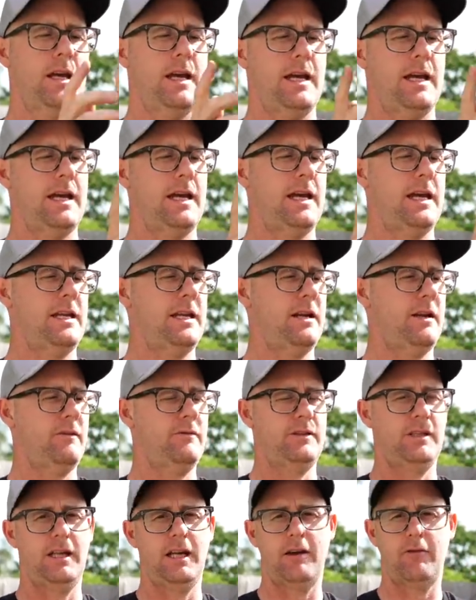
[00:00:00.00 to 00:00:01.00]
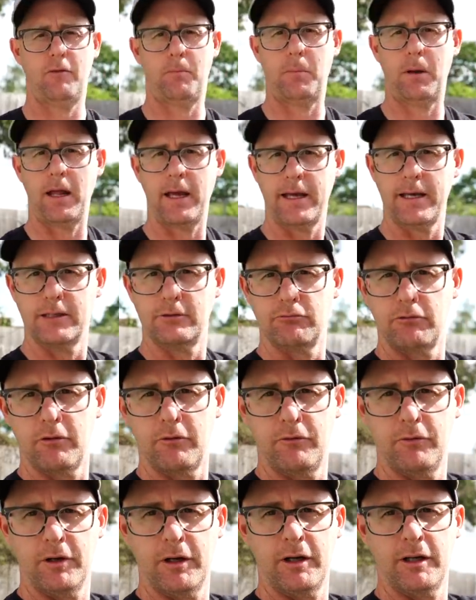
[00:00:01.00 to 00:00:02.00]
And then I've seen other players
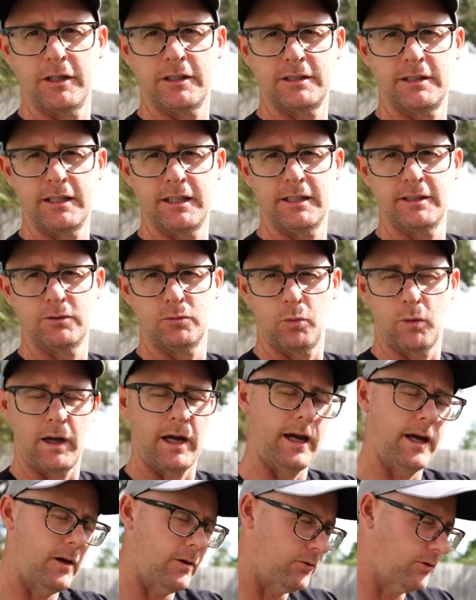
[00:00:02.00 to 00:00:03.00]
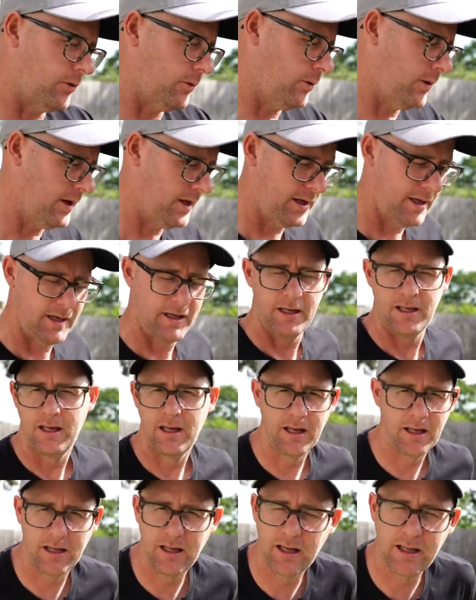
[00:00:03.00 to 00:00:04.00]
reverse it as well. So
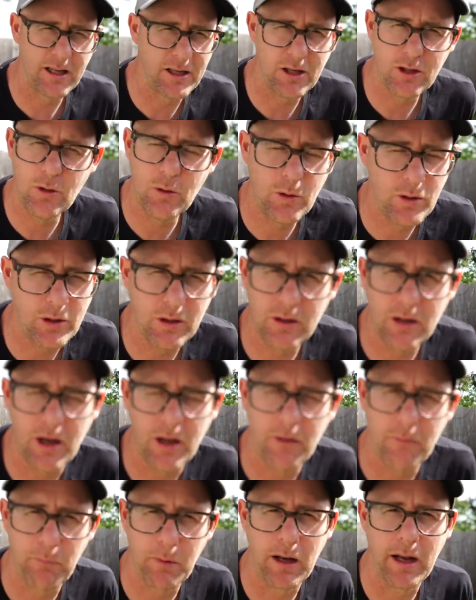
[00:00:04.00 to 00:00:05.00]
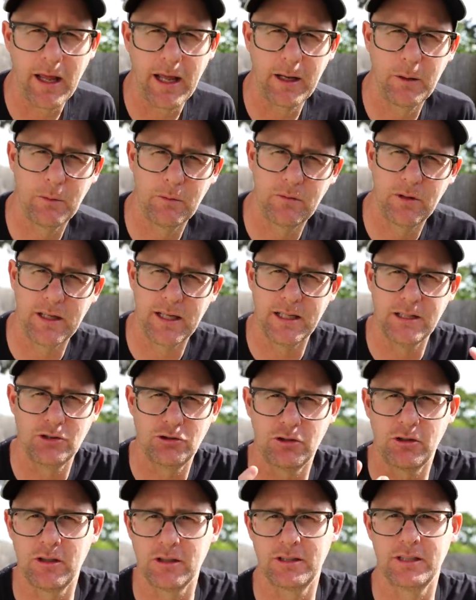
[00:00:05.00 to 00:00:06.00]
uh, you can kind of play with the
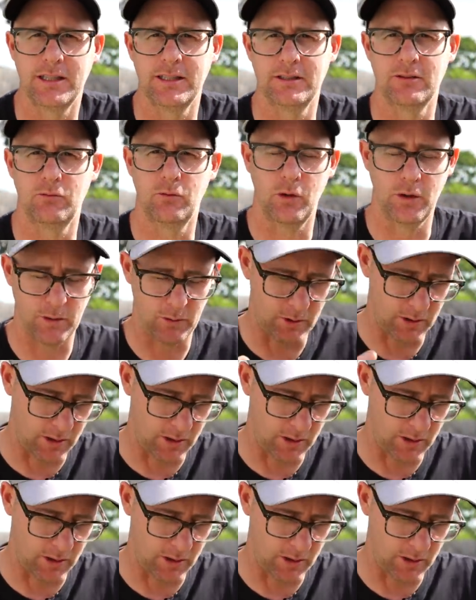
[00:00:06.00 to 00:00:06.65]
intricacies of what you